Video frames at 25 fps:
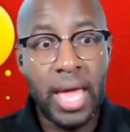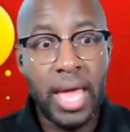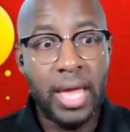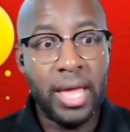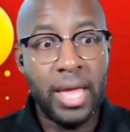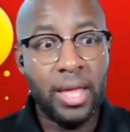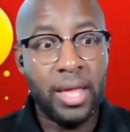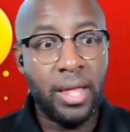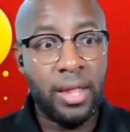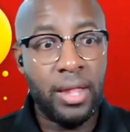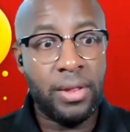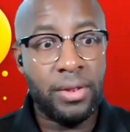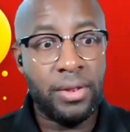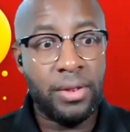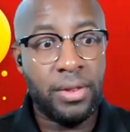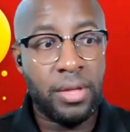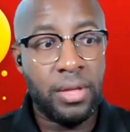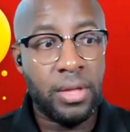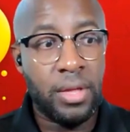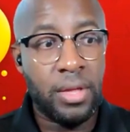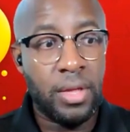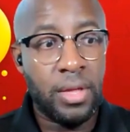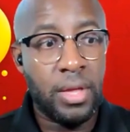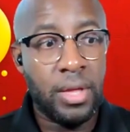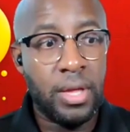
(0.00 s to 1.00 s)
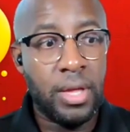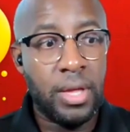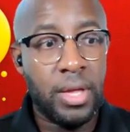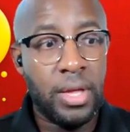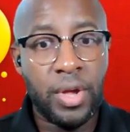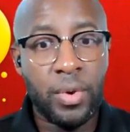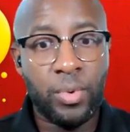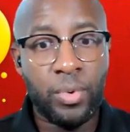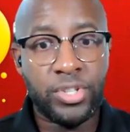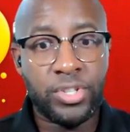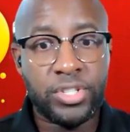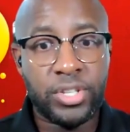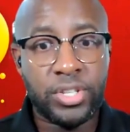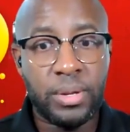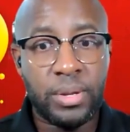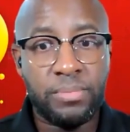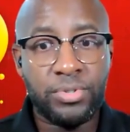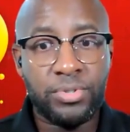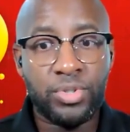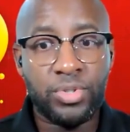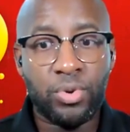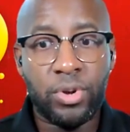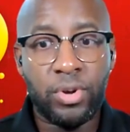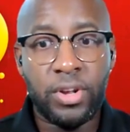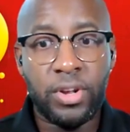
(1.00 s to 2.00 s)
and there was
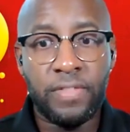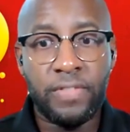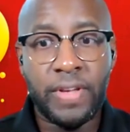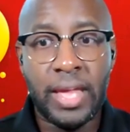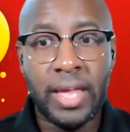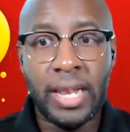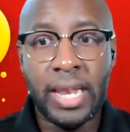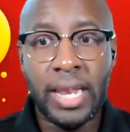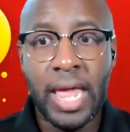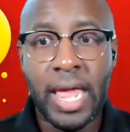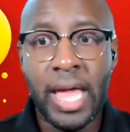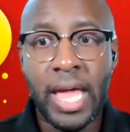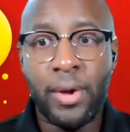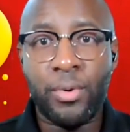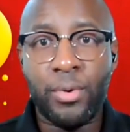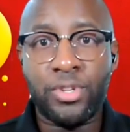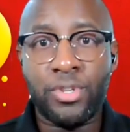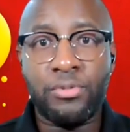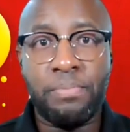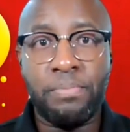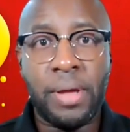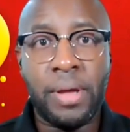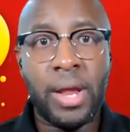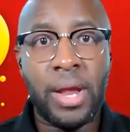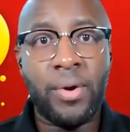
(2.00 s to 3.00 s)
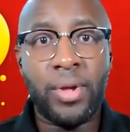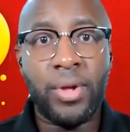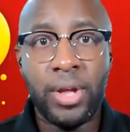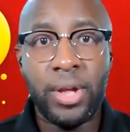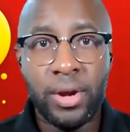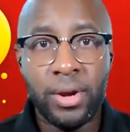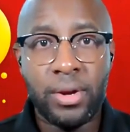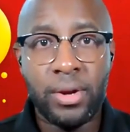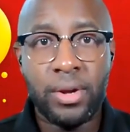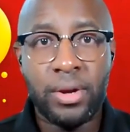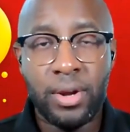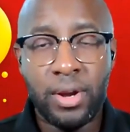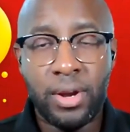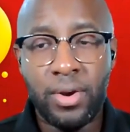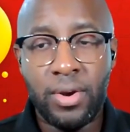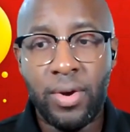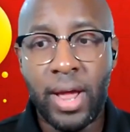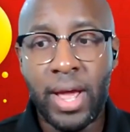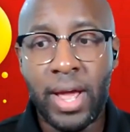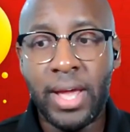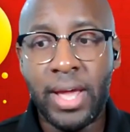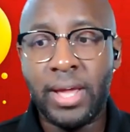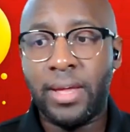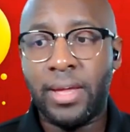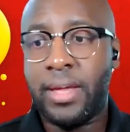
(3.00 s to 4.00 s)
some sort of a language barrier
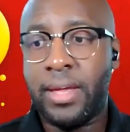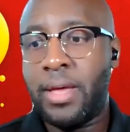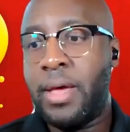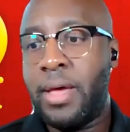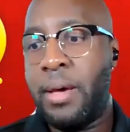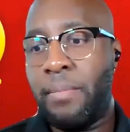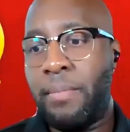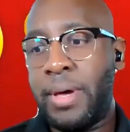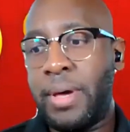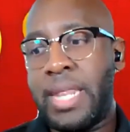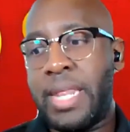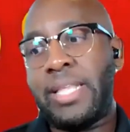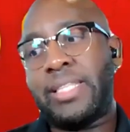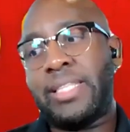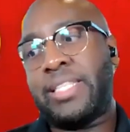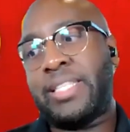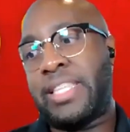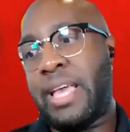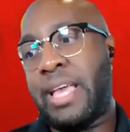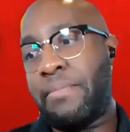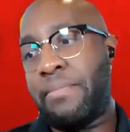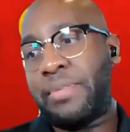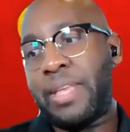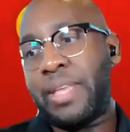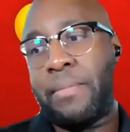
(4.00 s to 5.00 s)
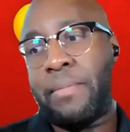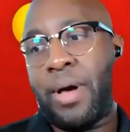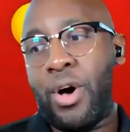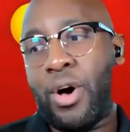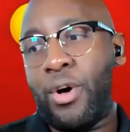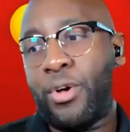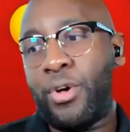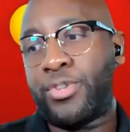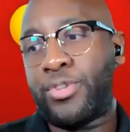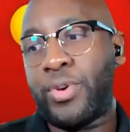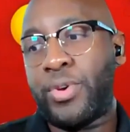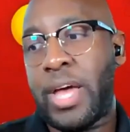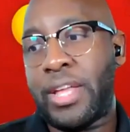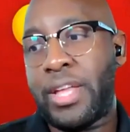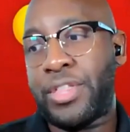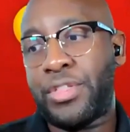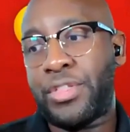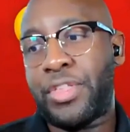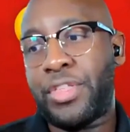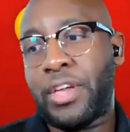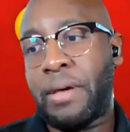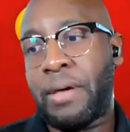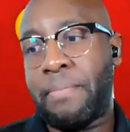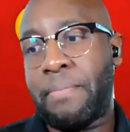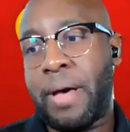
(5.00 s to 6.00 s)
right? But at the same time, I also had
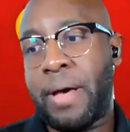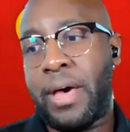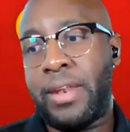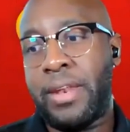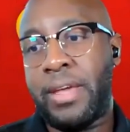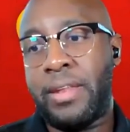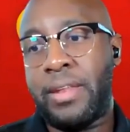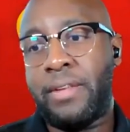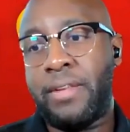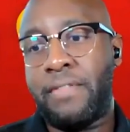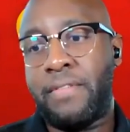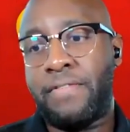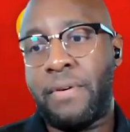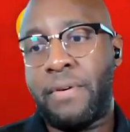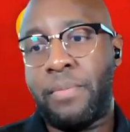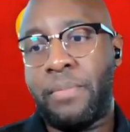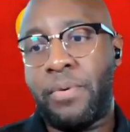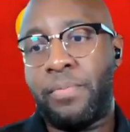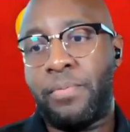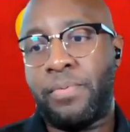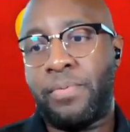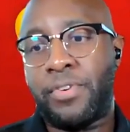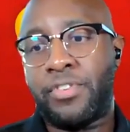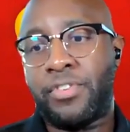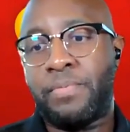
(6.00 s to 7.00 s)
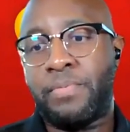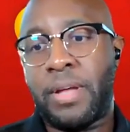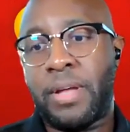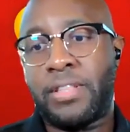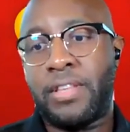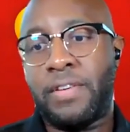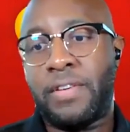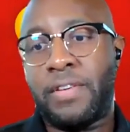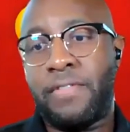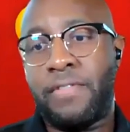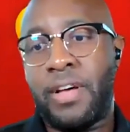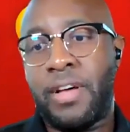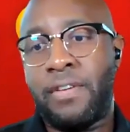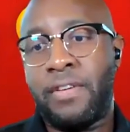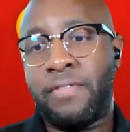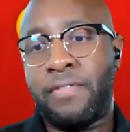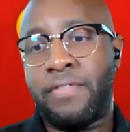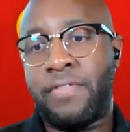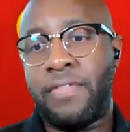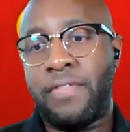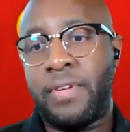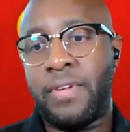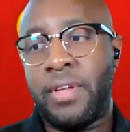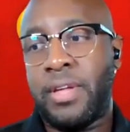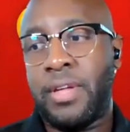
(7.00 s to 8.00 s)
to think about it from a perspective
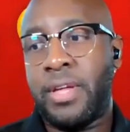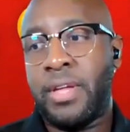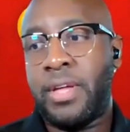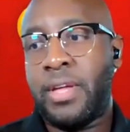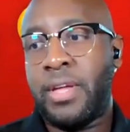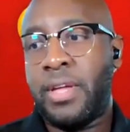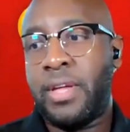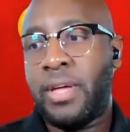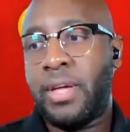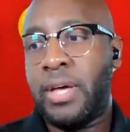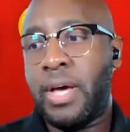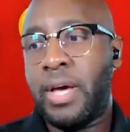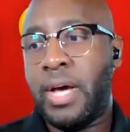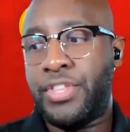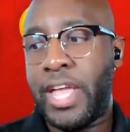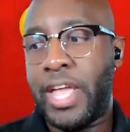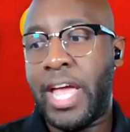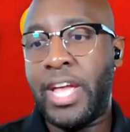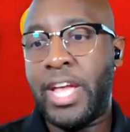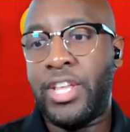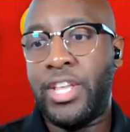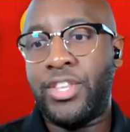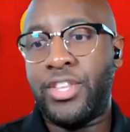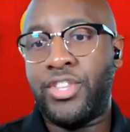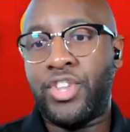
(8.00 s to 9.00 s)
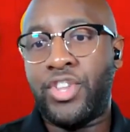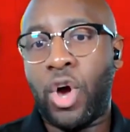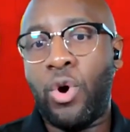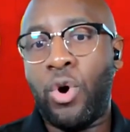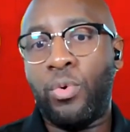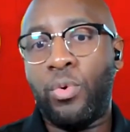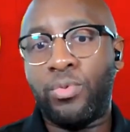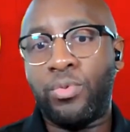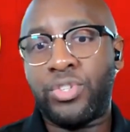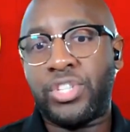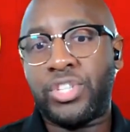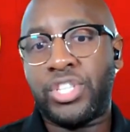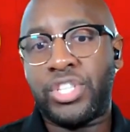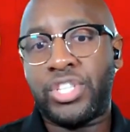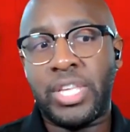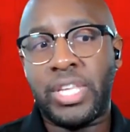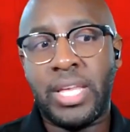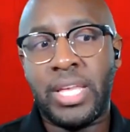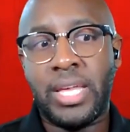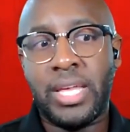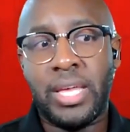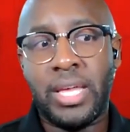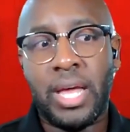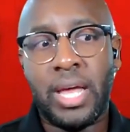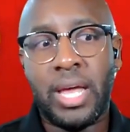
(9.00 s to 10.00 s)
of they don't
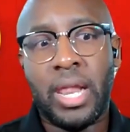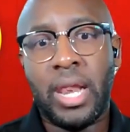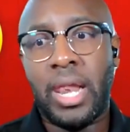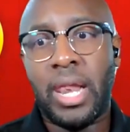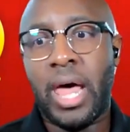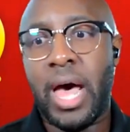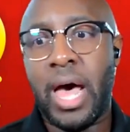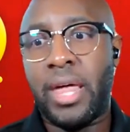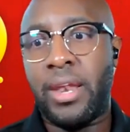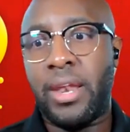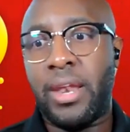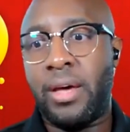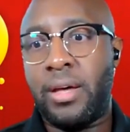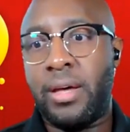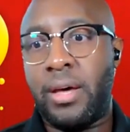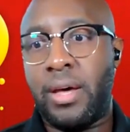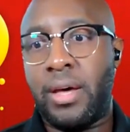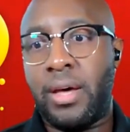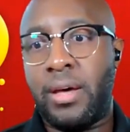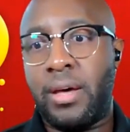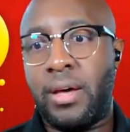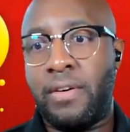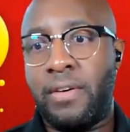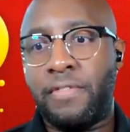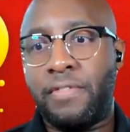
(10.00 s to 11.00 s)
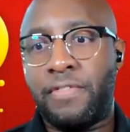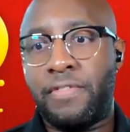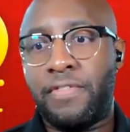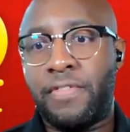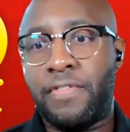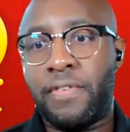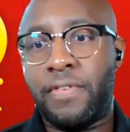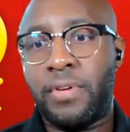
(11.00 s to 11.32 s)
see a lot of